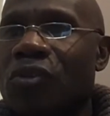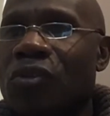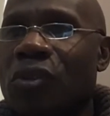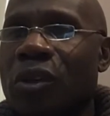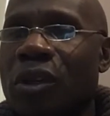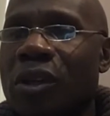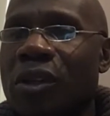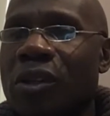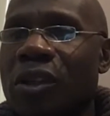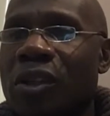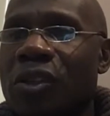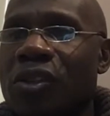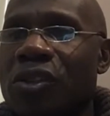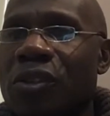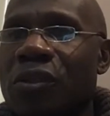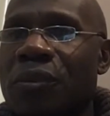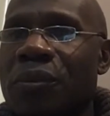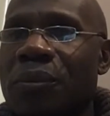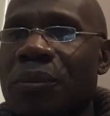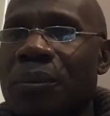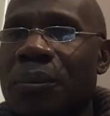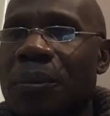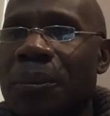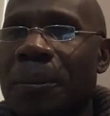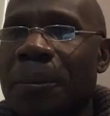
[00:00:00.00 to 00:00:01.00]
with drug
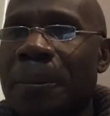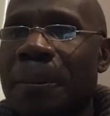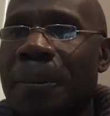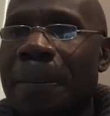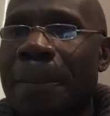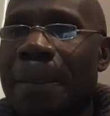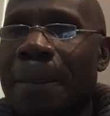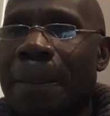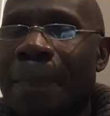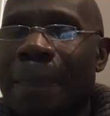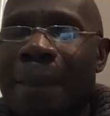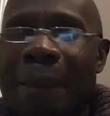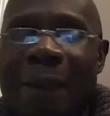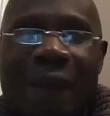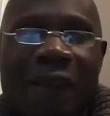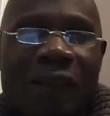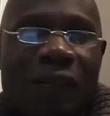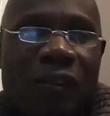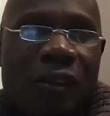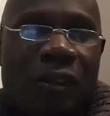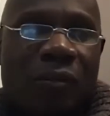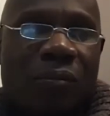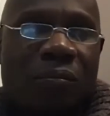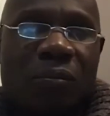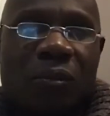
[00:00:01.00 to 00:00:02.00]
addiction
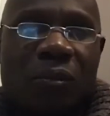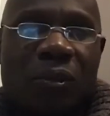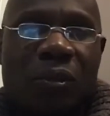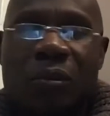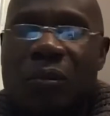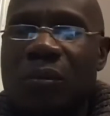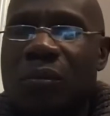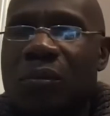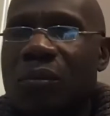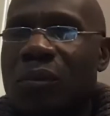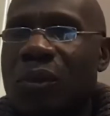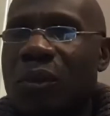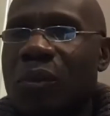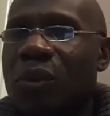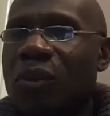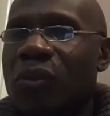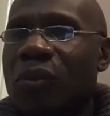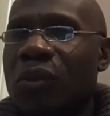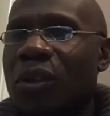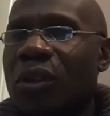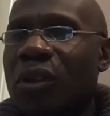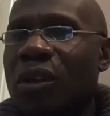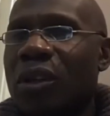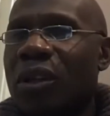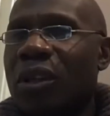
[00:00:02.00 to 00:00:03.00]
said, you know, no one's
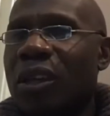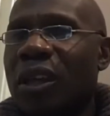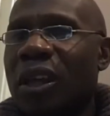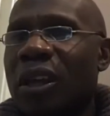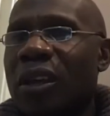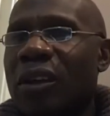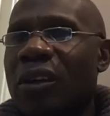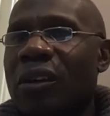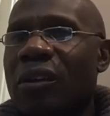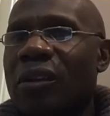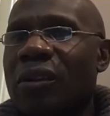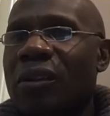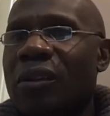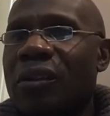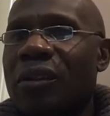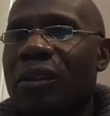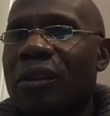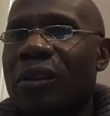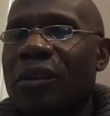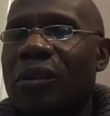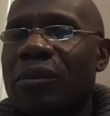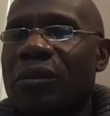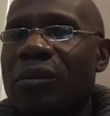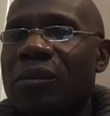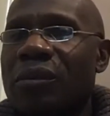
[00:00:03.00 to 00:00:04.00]
really going to care. You
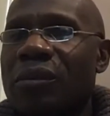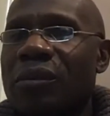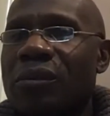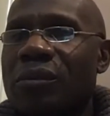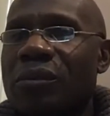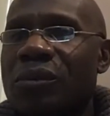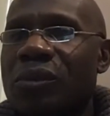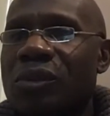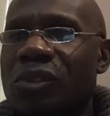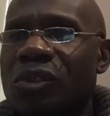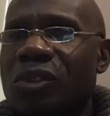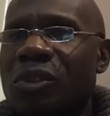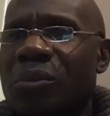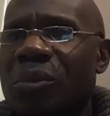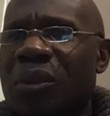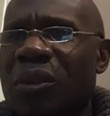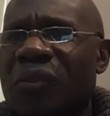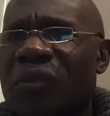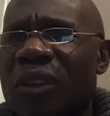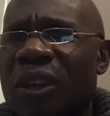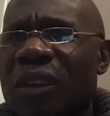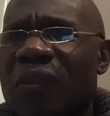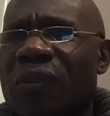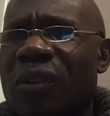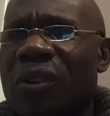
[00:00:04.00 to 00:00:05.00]
know, just do me a
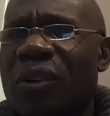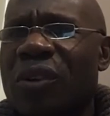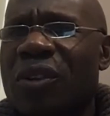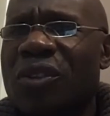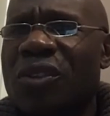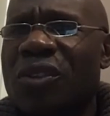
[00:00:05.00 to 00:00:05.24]
favor.